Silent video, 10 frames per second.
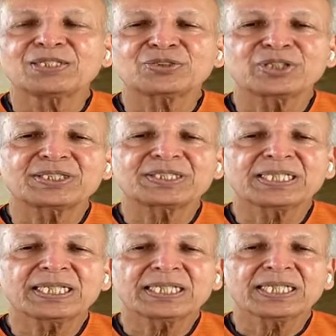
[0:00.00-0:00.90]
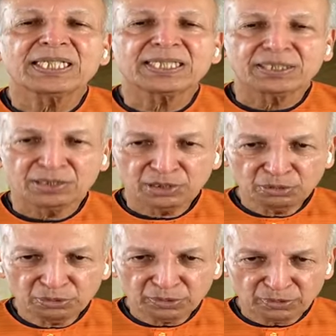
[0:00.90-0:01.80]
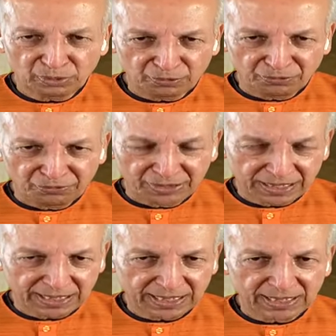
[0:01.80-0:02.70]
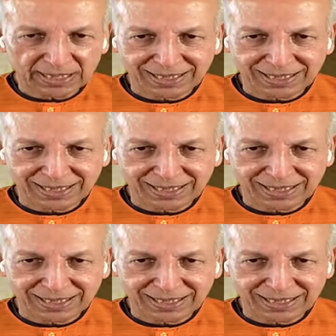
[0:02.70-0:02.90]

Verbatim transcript: So it's a neurophysical